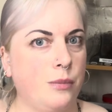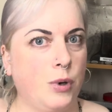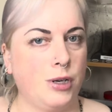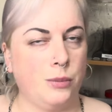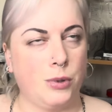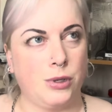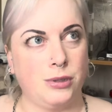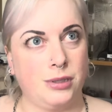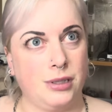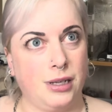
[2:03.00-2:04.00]
what it
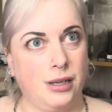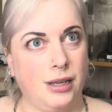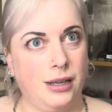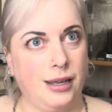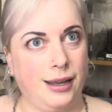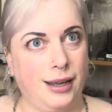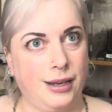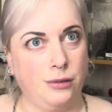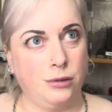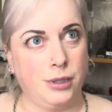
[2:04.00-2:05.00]
was. And
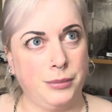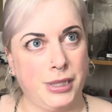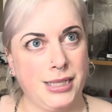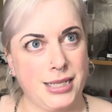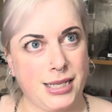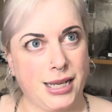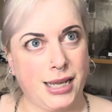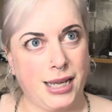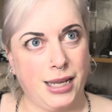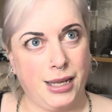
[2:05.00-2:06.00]
all I'm going to
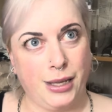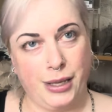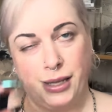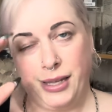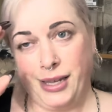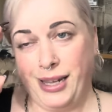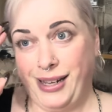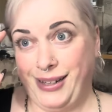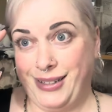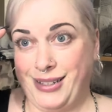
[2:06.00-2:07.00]
say
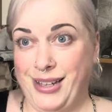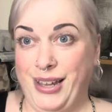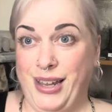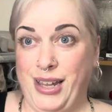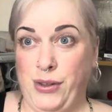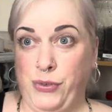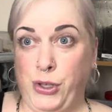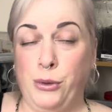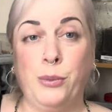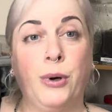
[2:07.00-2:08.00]
is, if
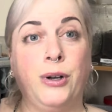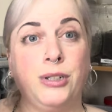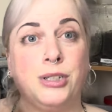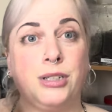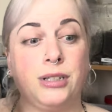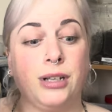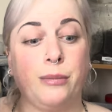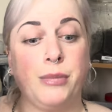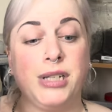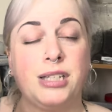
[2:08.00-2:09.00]
you watch
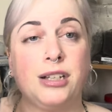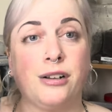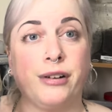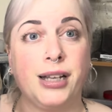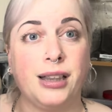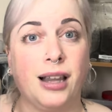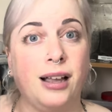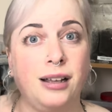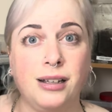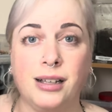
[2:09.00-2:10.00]
Mr.
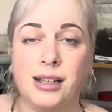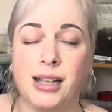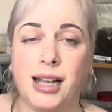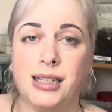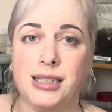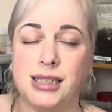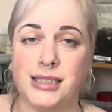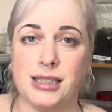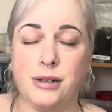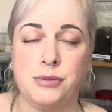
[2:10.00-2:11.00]
Grinler and his
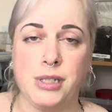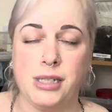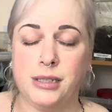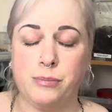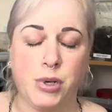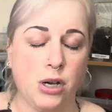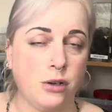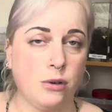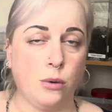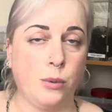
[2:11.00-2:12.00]
lovely
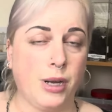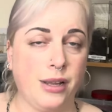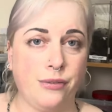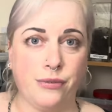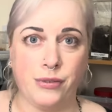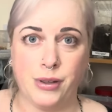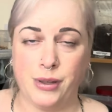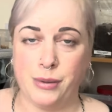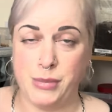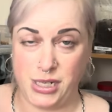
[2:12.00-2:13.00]
partner or wife,
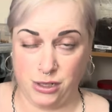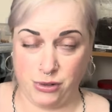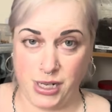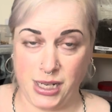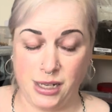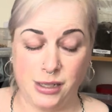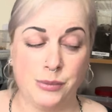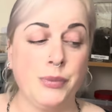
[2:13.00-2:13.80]
Mrs. Grinler,